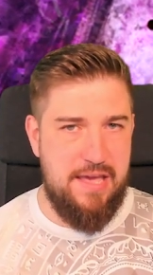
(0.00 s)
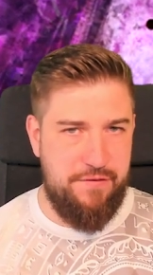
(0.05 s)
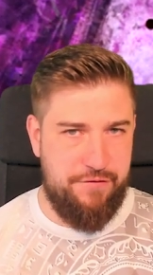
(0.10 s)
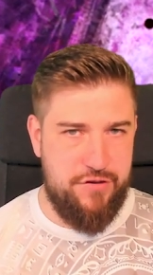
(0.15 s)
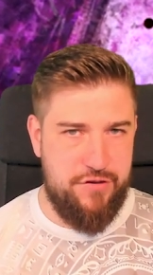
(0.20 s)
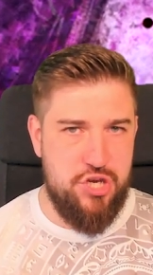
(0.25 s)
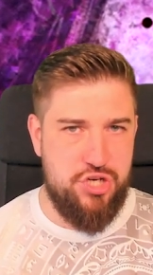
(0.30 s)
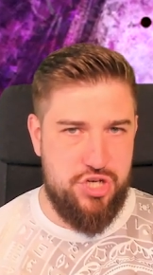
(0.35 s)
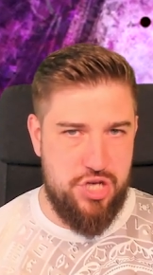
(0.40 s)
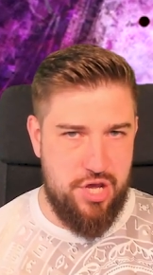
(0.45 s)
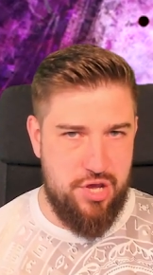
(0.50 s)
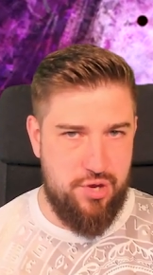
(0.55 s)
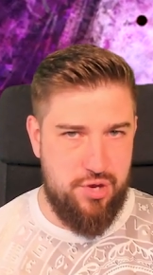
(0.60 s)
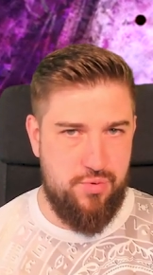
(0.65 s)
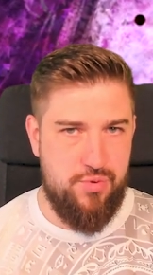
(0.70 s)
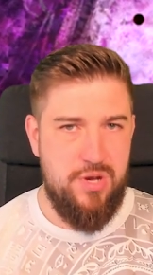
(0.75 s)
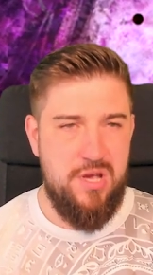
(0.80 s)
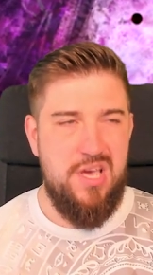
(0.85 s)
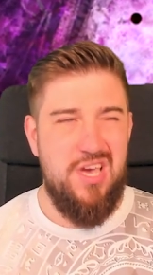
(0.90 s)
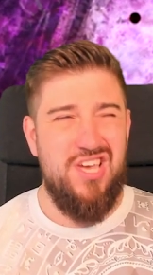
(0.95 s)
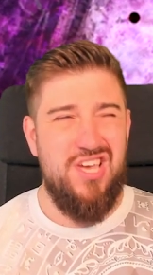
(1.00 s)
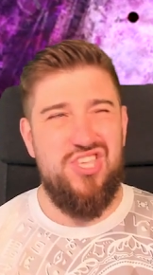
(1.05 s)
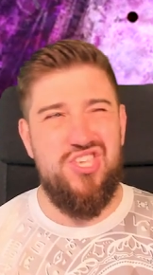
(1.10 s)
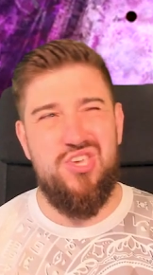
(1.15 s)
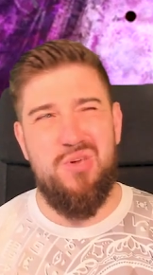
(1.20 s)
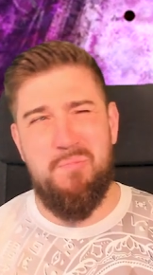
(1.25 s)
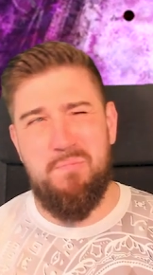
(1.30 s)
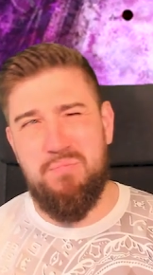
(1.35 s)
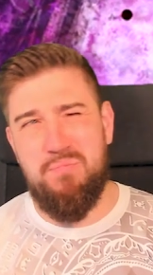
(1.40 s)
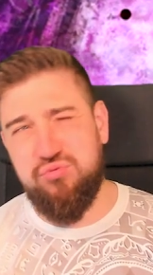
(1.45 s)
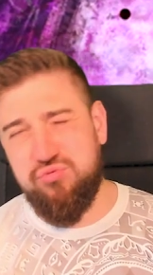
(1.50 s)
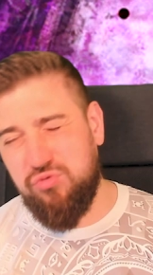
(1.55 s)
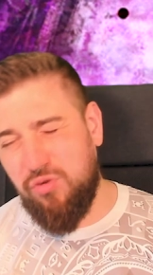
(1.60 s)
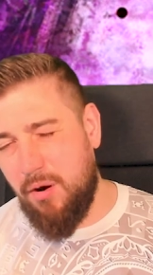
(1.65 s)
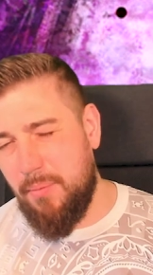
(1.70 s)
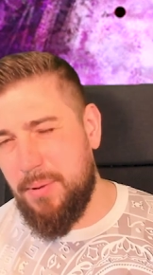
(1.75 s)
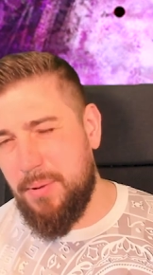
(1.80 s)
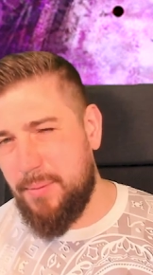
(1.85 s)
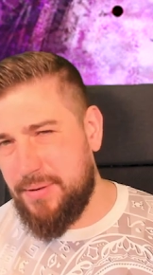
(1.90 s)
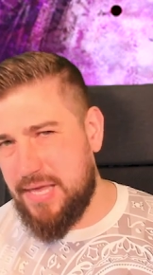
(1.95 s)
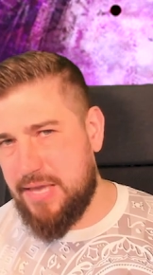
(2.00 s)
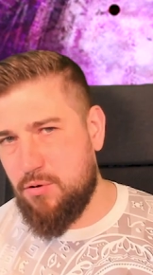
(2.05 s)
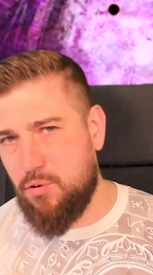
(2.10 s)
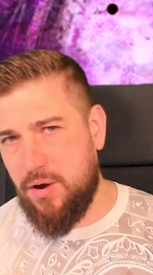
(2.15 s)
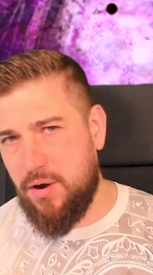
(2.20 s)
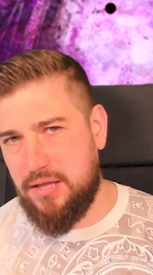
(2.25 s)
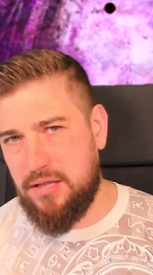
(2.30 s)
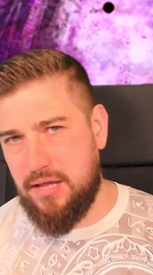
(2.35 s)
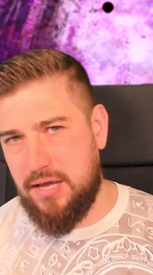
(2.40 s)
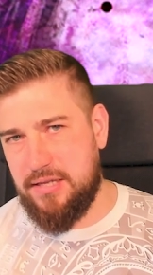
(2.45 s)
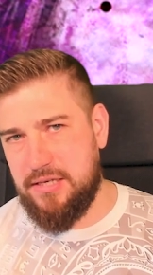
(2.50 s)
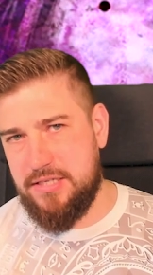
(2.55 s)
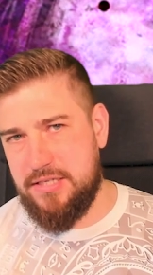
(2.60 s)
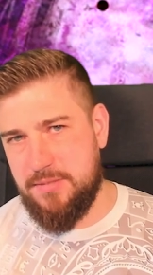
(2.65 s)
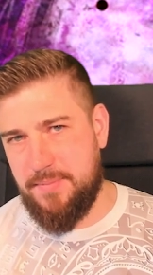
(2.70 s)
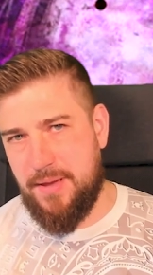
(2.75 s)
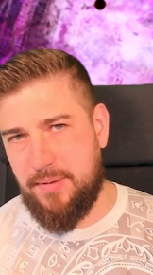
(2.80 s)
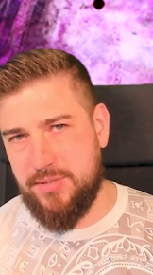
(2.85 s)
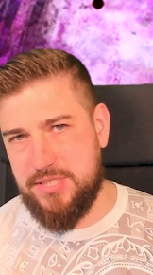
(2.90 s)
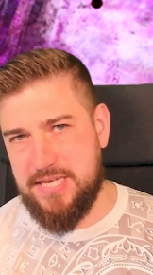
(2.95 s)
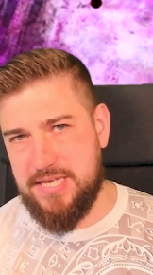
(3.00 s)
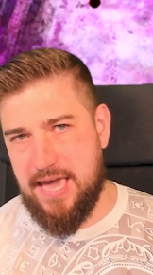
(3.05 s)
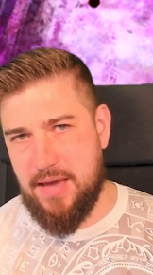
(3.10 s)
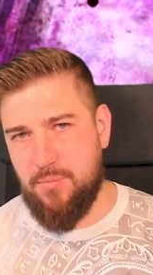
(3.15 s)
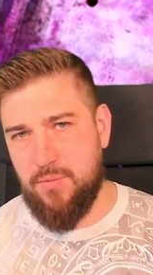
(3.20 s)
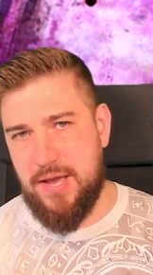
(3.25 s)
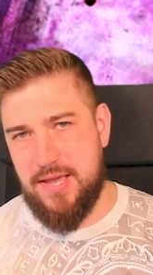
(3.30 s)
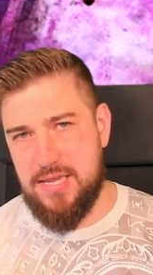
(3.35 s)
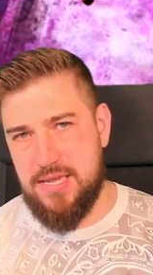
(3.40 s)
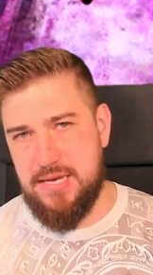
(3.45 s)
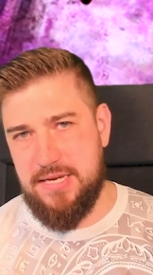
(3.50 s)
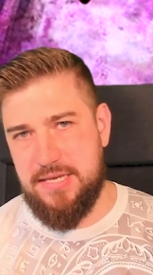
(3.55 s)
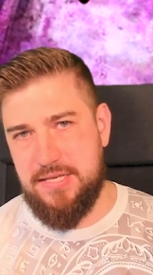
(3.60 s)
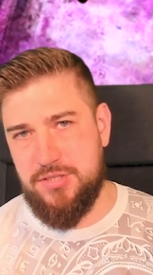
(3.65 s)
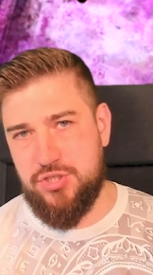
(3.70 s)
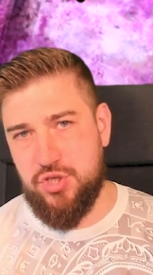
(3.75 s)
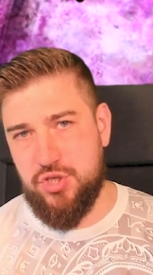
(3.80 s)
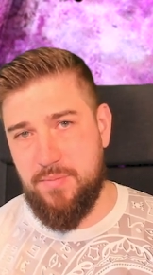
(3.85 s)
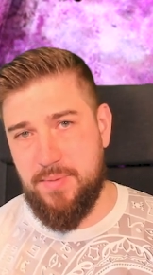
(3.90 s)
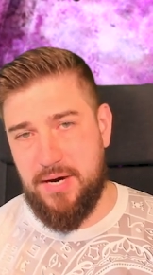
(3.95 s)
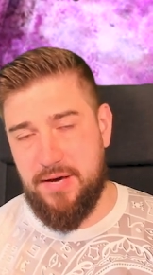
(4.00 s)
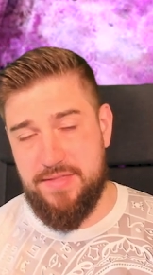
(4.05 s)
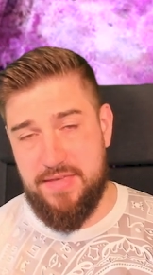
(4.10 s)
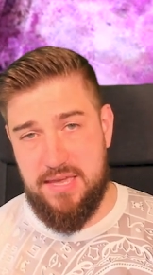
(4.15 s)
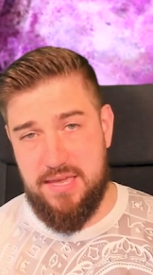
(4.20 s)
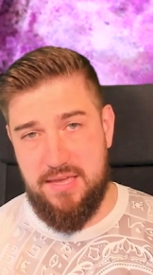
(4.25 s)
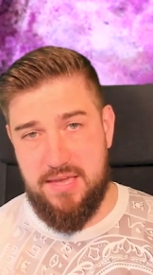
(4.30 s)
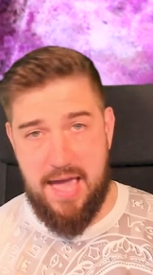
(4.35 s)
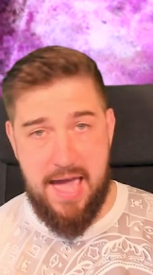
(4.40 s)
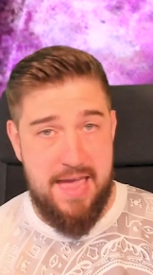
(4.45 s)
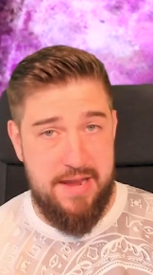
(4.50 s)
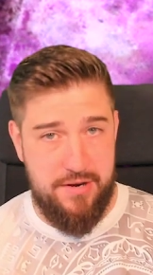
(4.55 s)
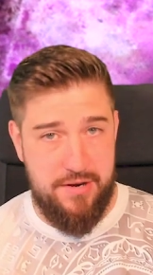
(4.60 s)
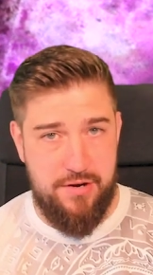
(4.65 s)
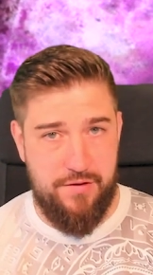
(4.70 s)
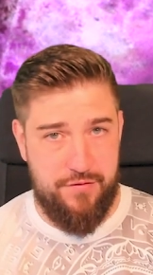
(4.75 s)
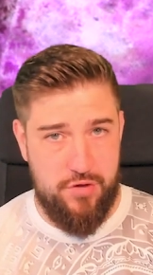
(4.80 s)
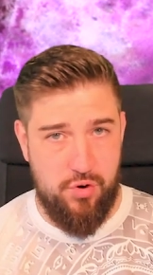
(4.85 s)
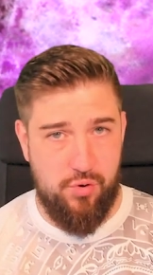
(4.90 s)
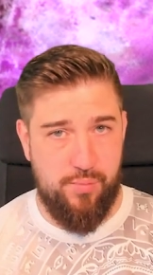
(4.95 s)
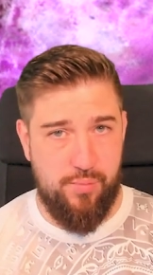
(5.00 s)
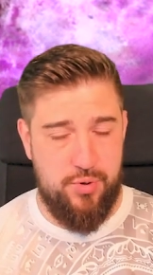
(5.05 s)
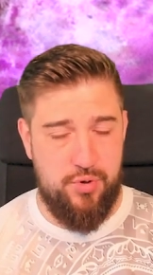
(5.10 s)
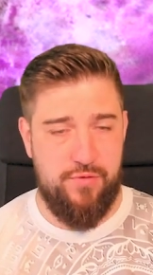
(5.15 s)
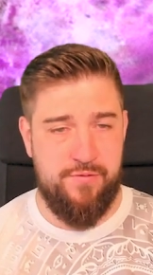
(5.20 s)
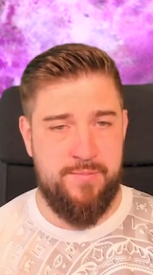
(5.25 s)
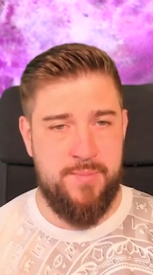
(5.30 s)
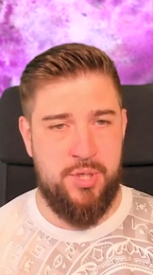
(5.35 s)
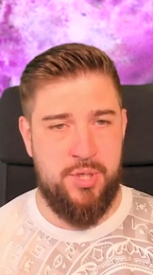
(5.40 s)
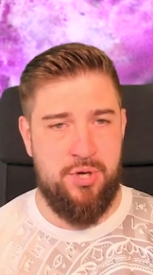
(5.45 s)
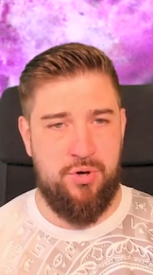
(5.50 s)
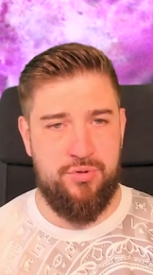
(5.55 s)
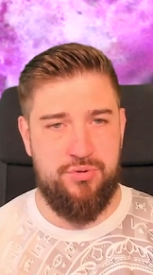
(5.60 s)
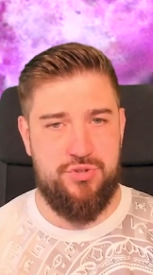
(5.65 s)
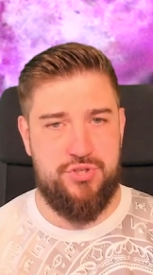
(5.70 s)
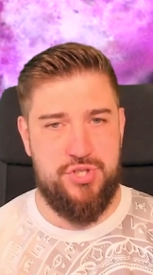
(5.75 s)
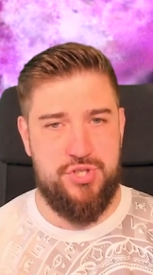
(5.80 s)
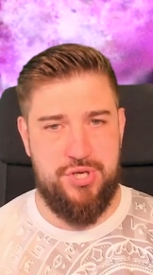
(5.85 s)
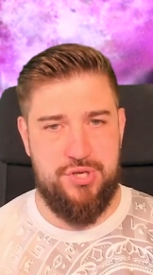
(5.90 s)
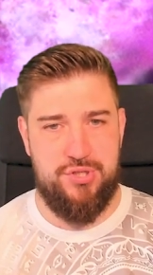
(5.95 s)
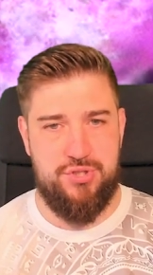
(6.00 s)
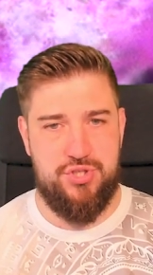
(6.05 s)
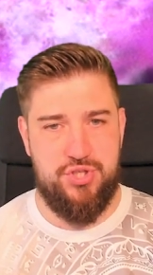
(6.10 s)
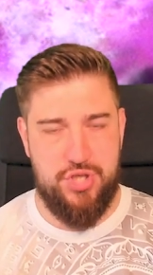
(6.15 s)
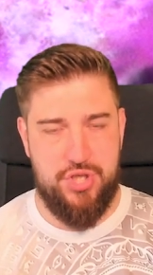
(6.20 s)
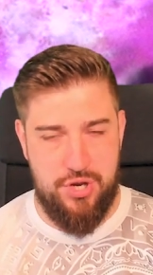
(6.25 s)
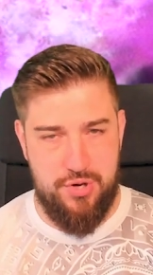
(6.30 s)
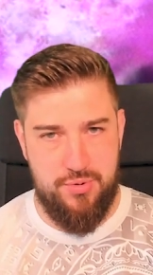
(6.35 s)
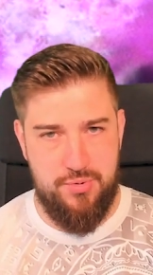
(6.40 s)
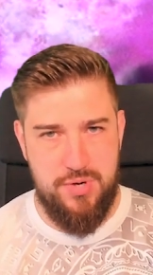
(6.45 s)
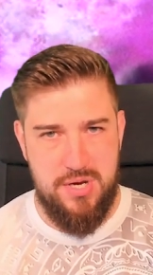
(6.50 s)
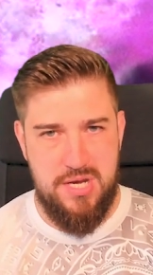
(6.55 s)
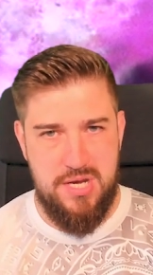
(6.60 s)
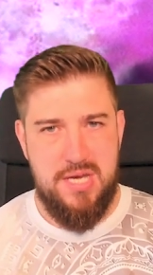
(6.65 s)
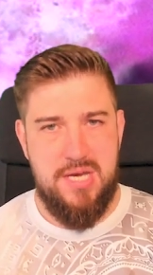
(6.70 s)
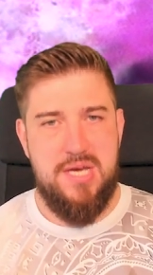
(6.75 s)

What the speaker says: If you do, you're probably quite likely to be able to get where you need to by the end of your movement on turn 2.